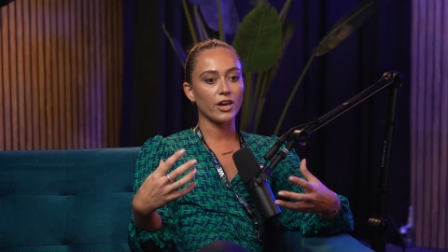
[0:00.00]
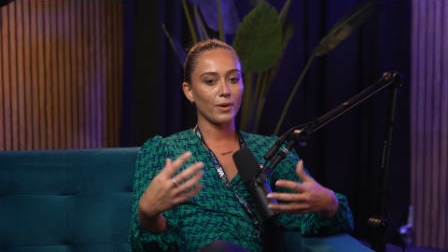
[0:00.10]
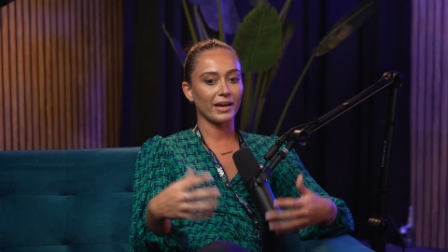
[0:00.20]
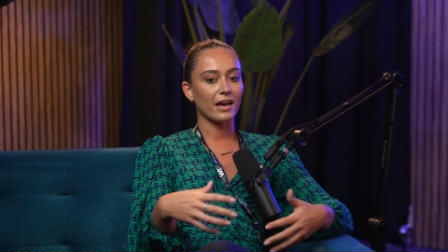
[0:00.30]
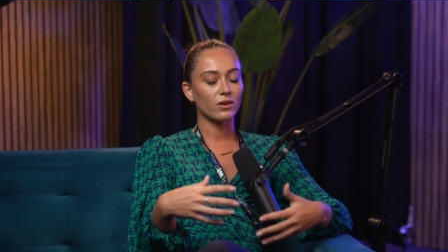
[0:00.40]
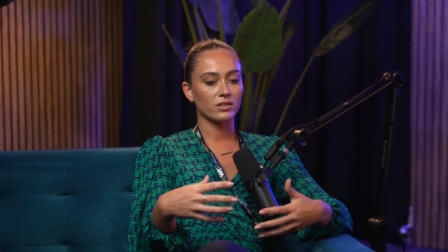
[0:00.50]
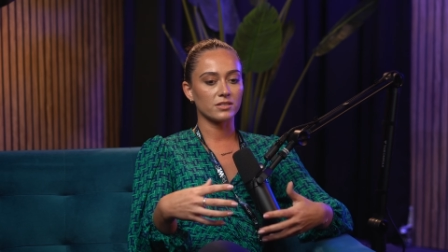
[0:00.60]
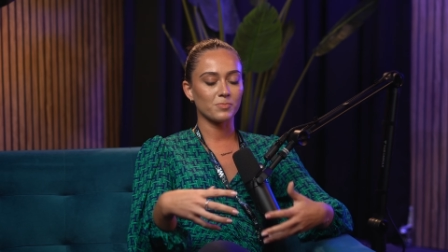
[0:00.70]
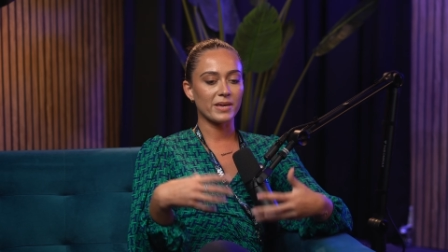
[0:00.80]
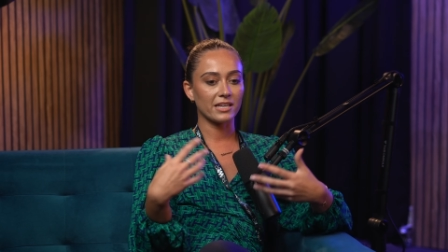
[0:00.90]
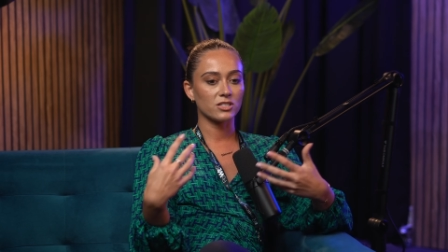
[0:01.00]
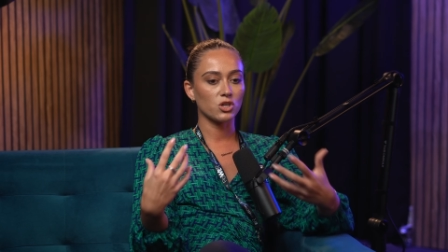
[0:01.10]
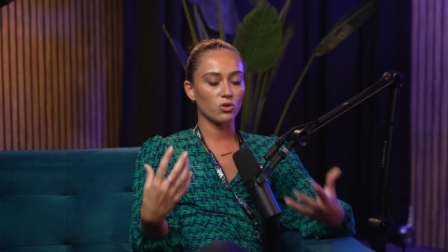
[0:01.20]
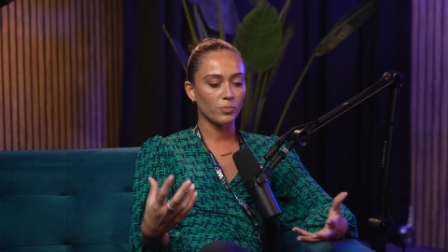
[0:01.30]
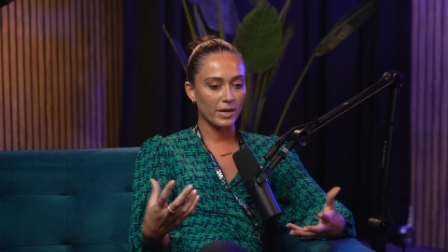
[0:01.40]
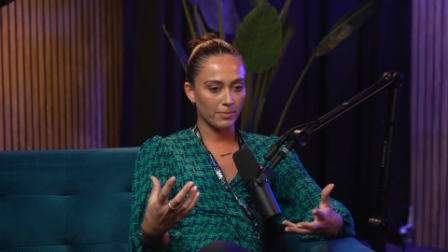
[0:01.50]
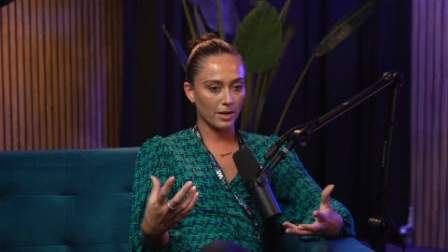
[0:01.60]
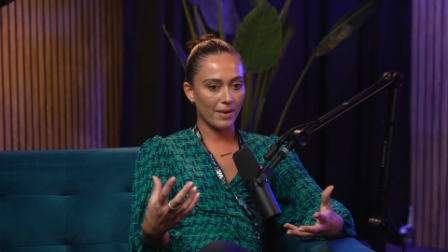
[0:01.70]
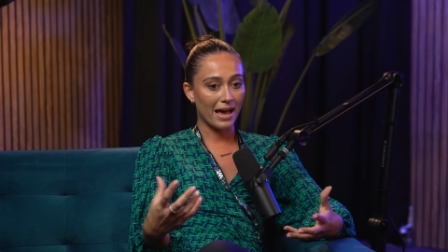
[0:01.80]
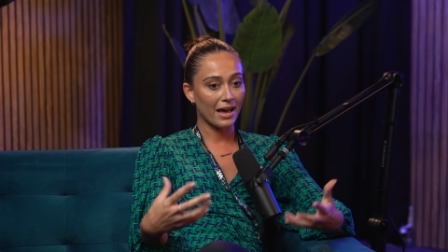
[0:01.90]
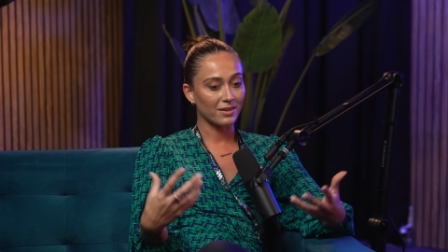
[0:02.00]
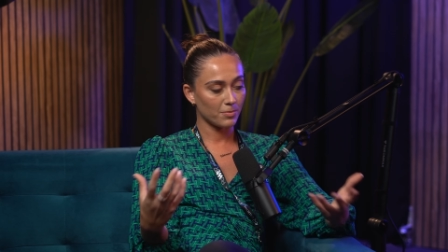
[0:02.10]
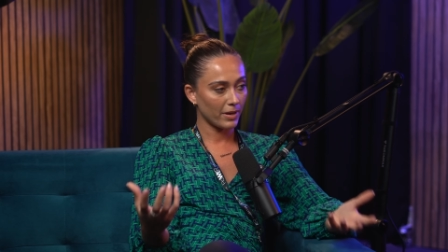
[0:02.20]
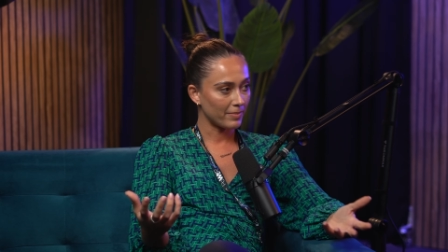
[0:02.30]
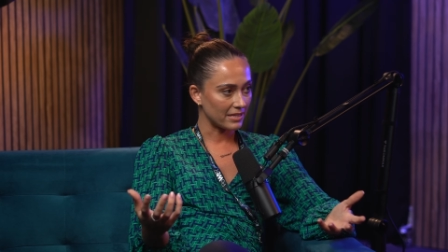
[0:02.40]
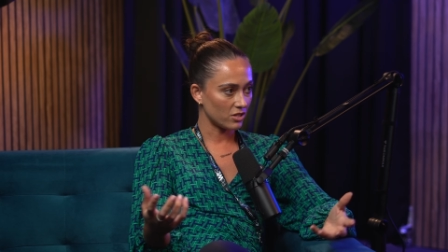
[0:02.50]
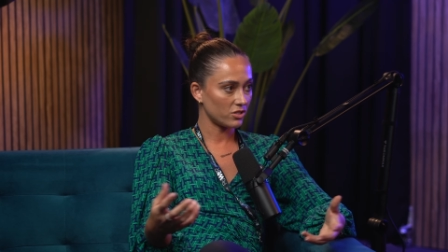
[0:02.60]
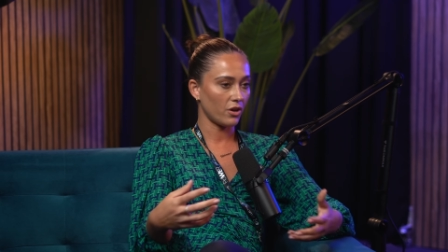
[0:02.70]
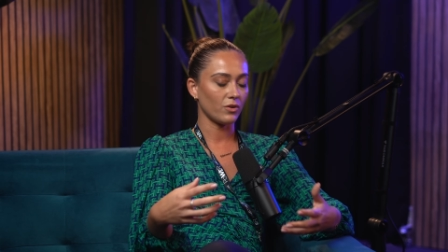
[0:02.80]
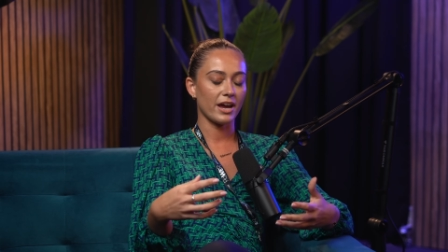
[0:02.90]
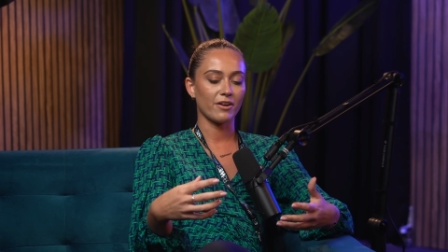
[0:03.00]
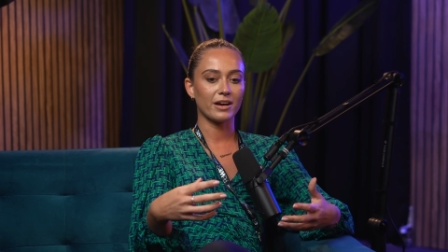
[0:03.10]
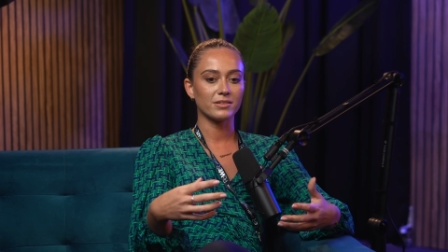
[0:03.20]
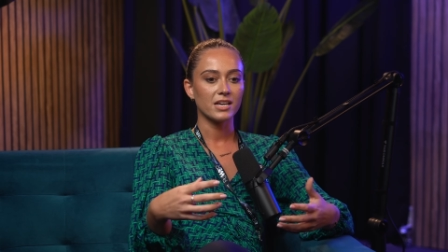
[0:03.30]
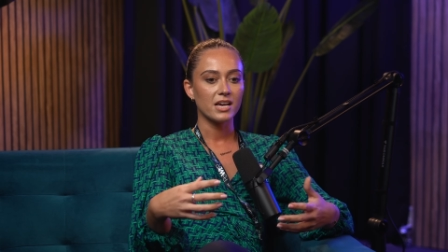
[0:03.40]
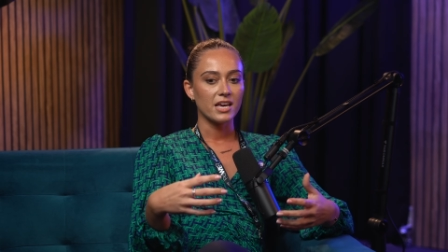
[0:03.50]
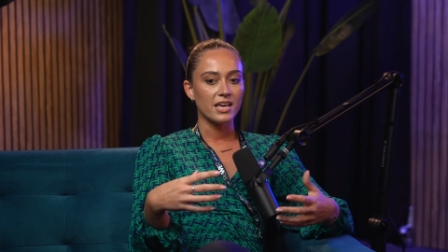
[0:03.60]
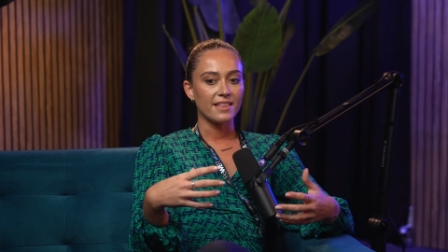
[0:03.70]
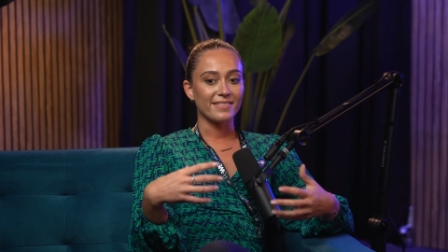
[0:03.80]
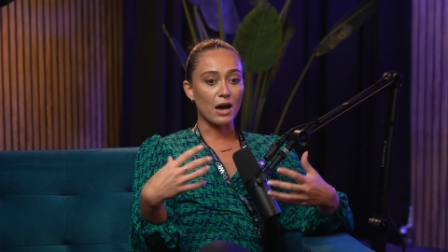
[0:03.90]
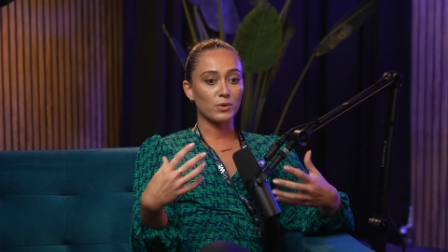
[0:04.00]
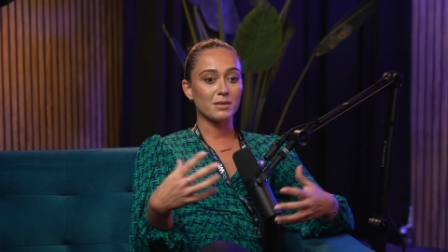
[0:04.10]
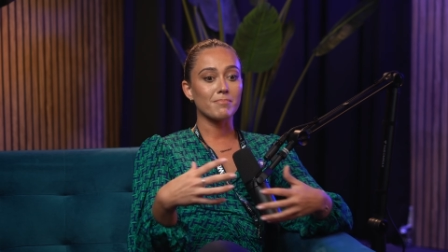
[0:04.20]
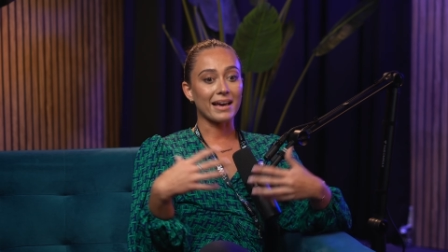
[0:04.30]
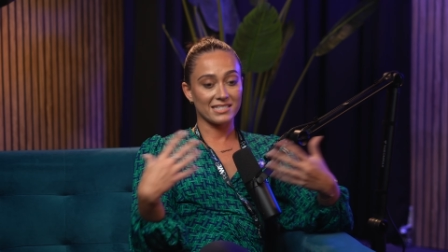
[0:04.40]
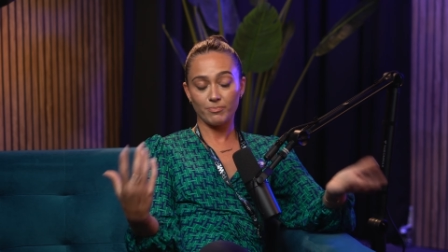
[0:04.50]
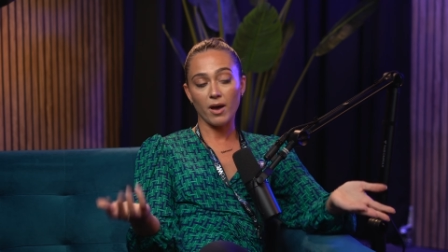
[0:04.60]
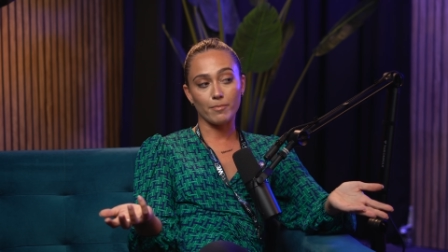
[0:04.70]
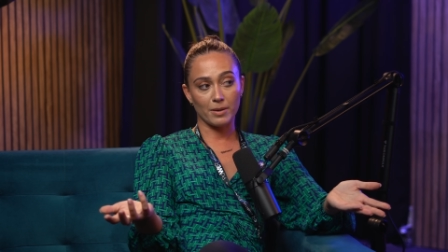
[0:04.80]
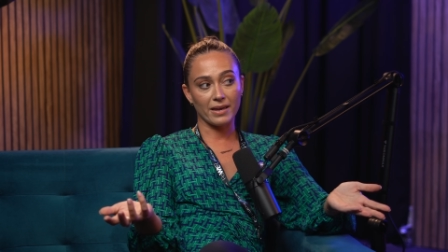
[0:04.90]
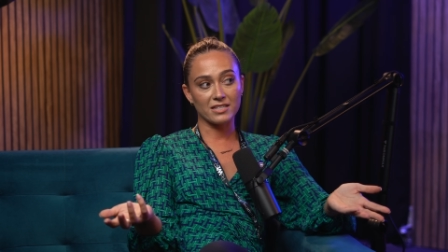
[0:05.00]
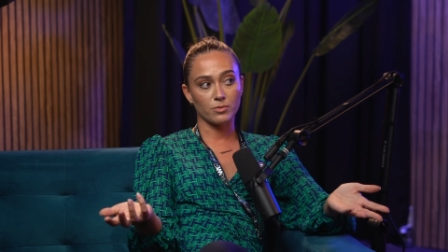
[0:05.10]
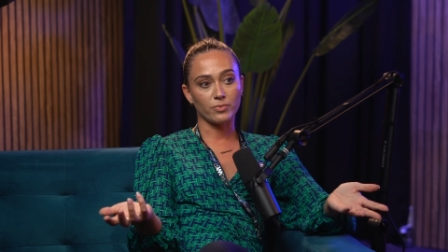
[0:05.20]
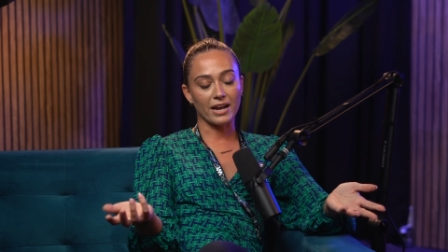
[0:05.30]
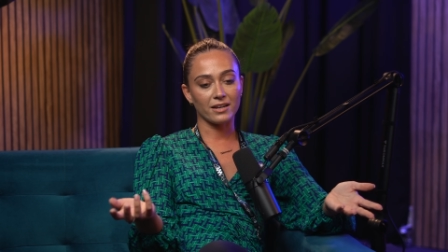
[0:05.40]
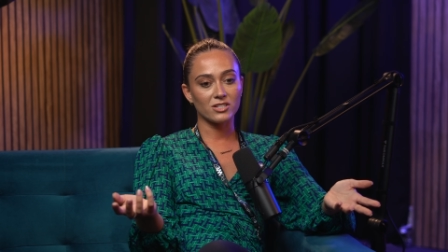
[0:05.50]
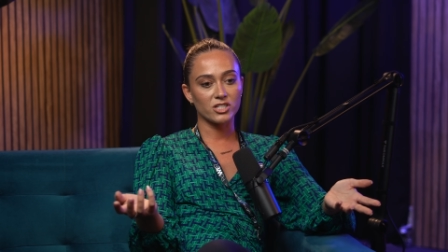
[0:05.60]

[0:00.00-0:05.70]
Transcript: going out and speaking to young people about how to be a business owner and I was that was a massive part of my personal brand.